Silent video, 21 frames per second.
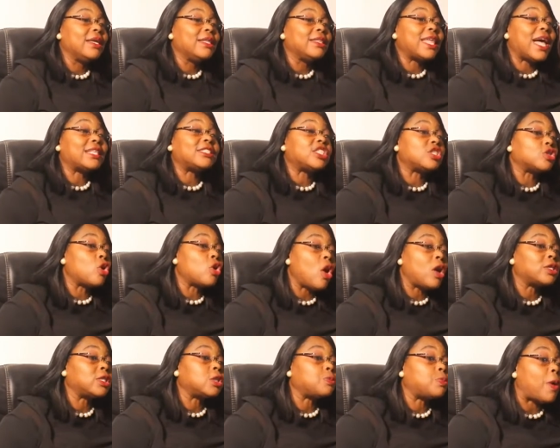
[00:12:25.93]
That's
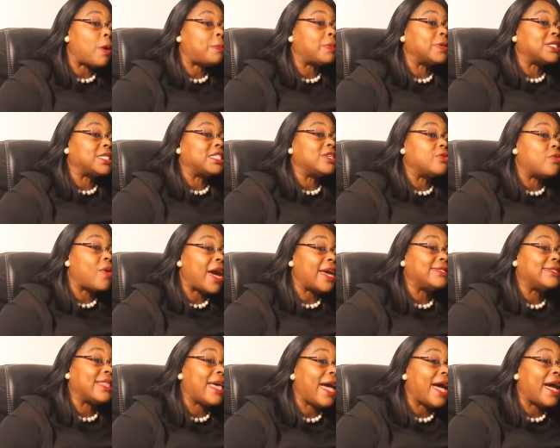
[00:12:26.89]
God's property
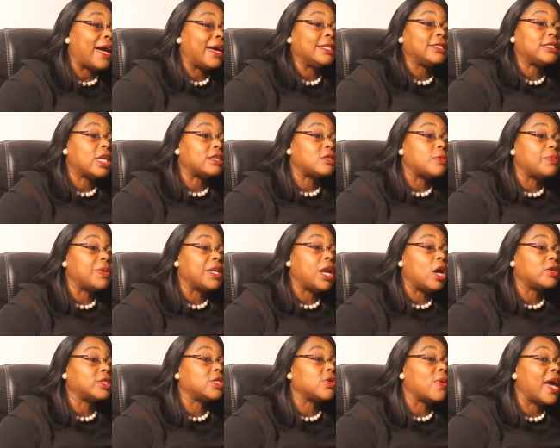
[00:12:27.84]
right there. It doesn't
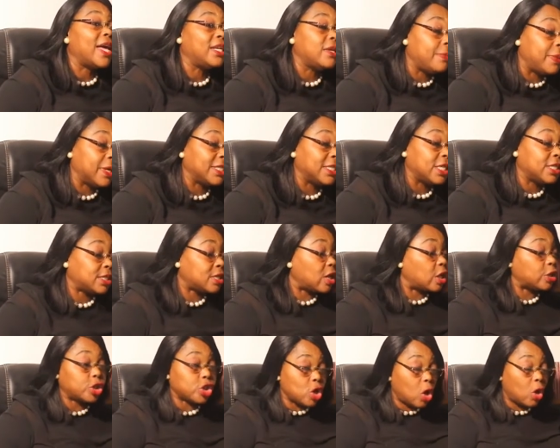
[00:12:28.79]
belong to anybody. It's
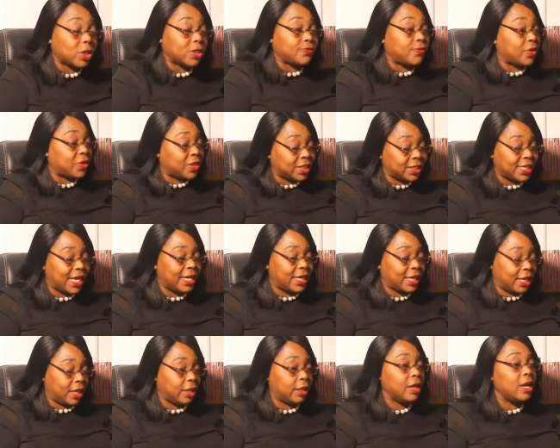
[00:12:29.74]
not yours for the
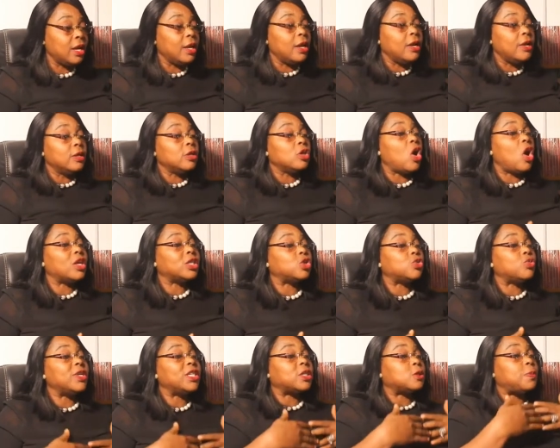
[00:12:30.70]
taking.
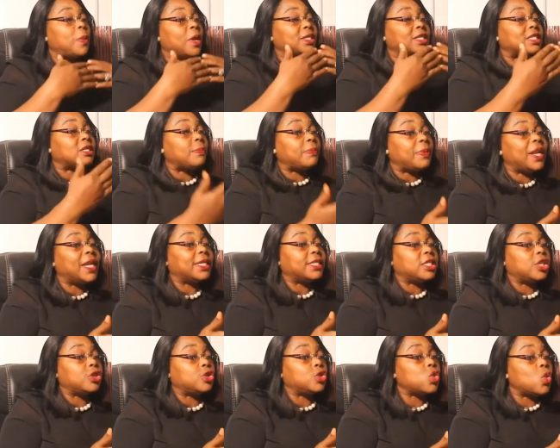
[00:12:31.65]
God's
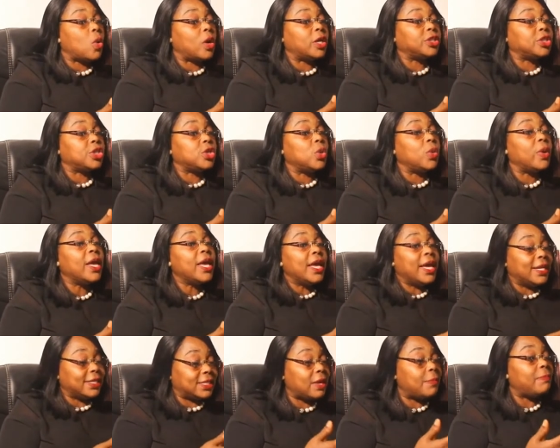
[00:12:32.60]
responsibility toward you
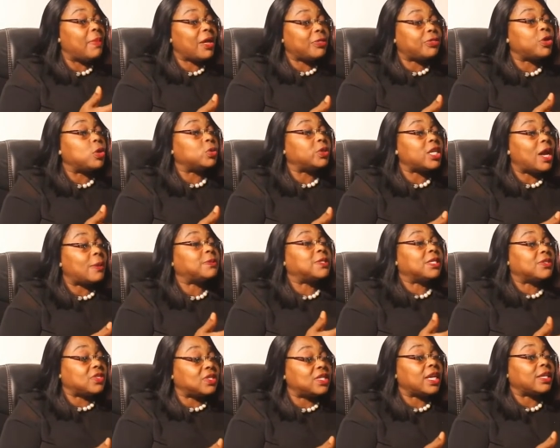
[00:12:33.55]
is in Matthew
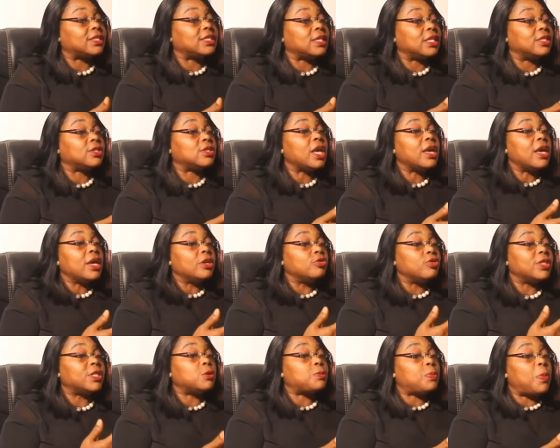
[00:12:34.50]
chapter 6. His
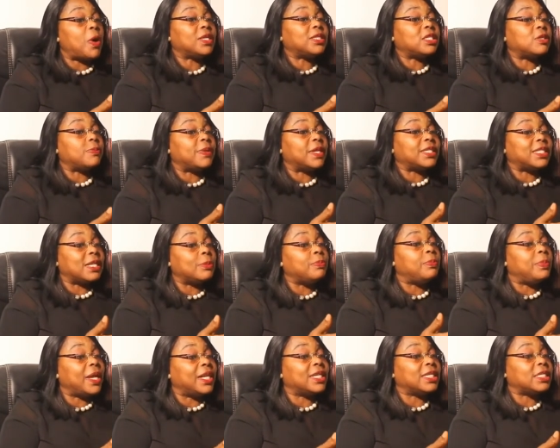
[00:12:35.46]

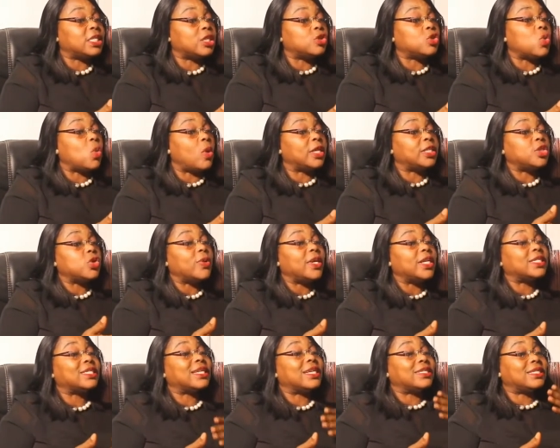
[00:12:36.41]
responsibility toward you
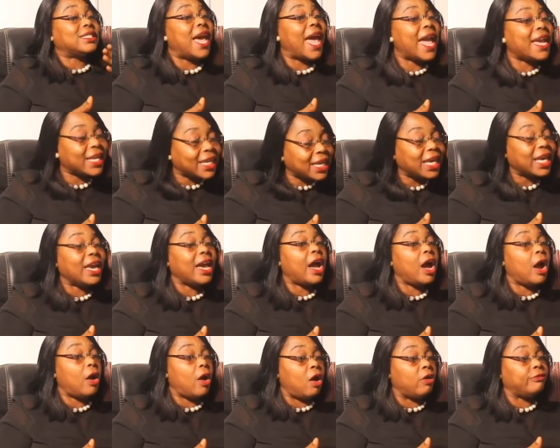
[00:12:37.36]
is to take
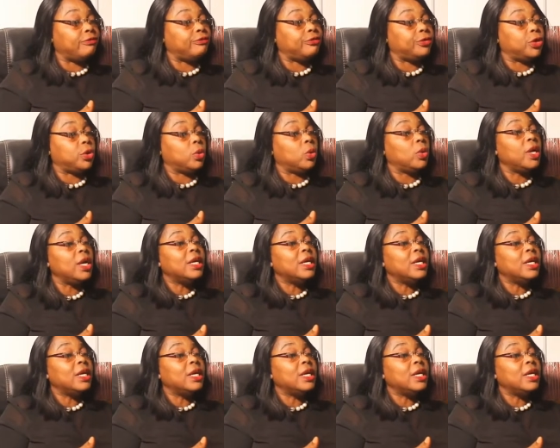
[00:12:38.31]
care of you,